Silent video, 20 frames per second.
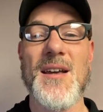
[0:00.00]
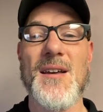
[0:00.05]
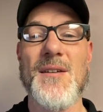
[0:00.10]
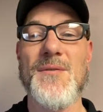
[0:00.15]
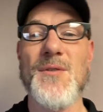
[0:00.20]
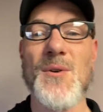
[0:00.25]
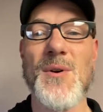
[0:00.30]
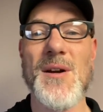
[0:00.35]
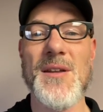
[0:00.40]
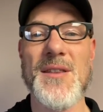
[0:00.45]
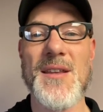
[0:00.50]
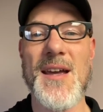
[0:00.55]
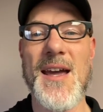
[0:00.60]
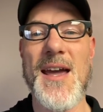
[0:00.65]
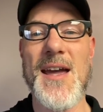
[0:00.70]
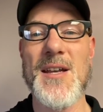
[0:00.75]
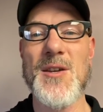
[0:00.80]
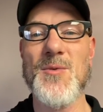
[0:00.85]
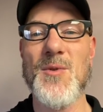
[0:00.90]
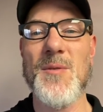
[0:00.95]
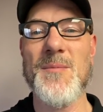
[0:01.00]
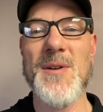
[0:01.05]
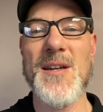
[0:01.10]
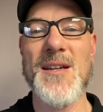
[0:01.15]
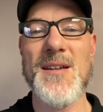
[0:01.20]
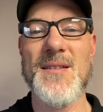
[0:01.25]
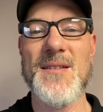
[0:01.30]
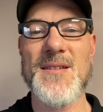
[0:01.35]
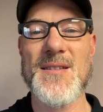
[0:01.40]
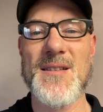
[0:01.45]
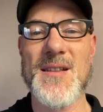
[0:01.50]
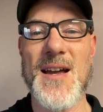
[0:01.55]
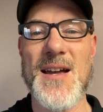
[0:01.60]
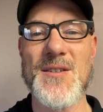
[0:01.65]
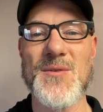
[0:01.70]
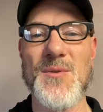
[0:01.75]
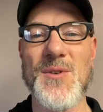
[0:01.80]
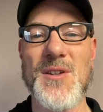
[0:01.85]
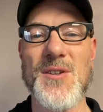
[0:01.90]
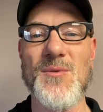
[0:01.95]
if you were at the annual meeting this
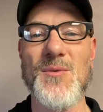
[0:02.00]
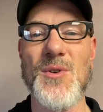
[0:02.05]
last week,